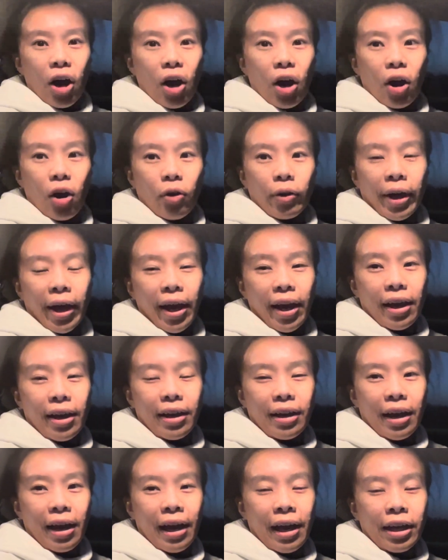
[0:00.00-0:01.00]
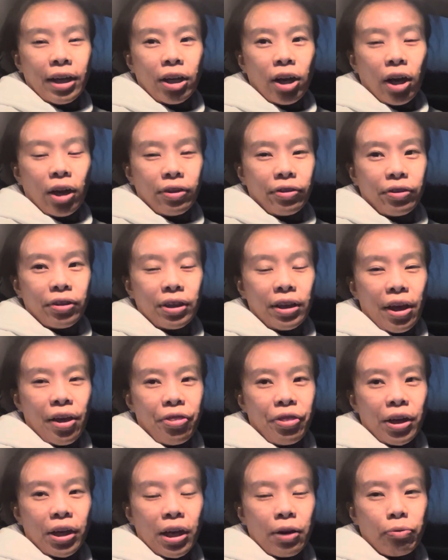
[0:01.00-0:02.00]
Okay, I got the
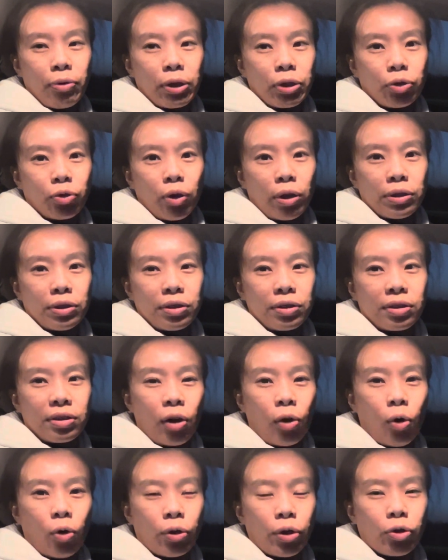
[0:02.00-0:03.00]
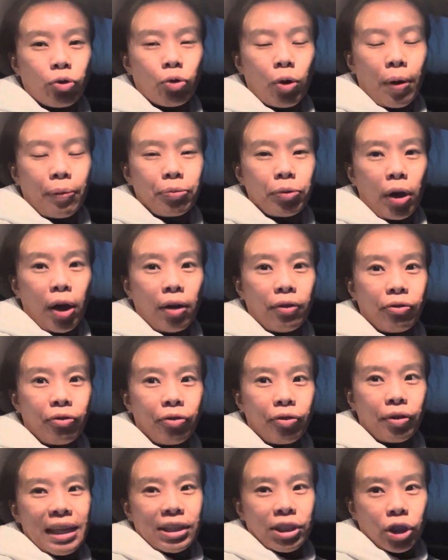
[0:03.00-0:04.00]
Ithaca restaurant's order dropped off.
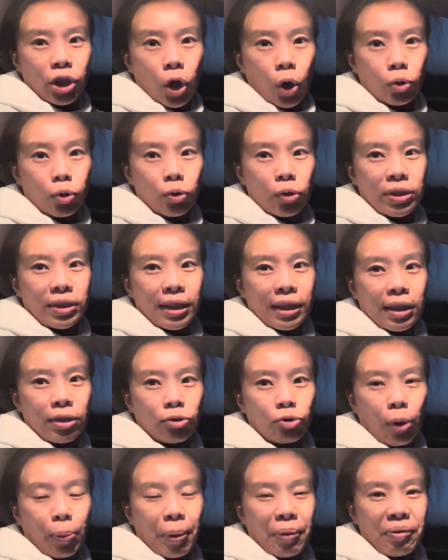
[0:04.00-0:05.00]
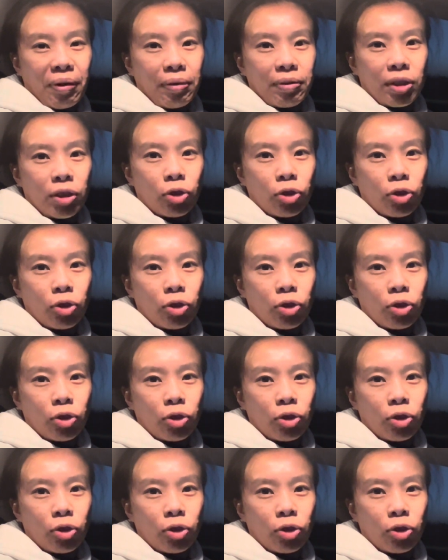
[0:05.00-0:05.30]
Let's go to the second drop-off out.